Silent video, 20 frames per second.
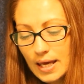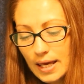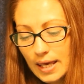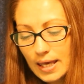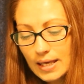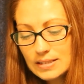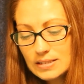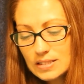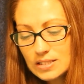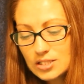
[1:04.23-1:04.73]

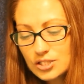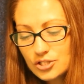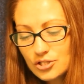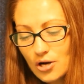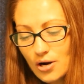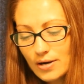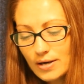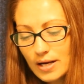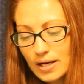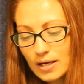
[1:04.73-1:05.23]
get
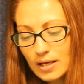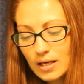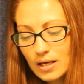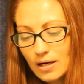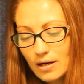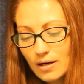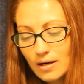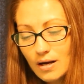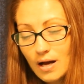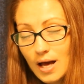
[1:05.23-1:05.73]
started
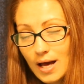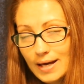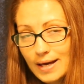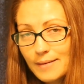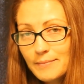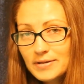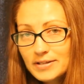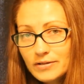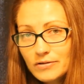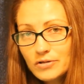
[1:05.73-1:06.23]
here. I
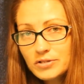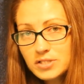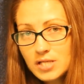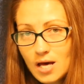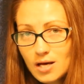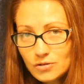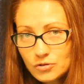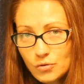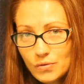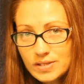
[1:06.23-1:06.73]
am a little
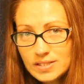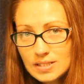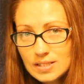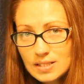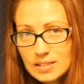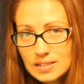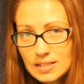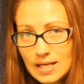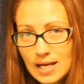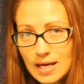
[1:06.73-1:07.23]

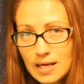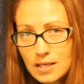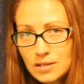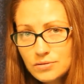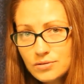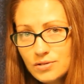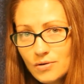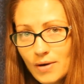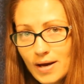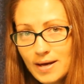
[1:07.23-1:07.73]
tongue-twisted today,
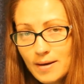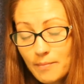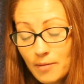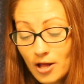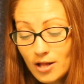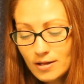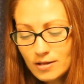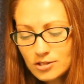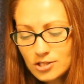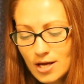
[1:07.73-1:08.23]
so I
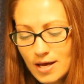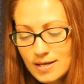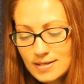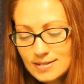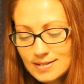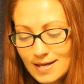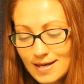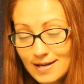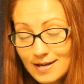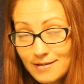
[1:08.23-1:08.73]

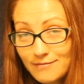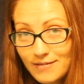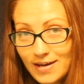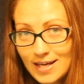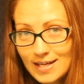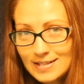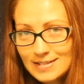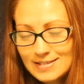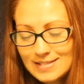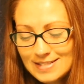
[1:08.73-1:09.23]
apologize in
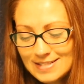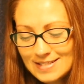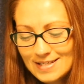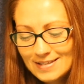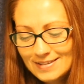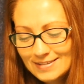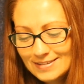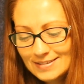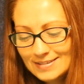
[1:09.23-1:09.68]
advance.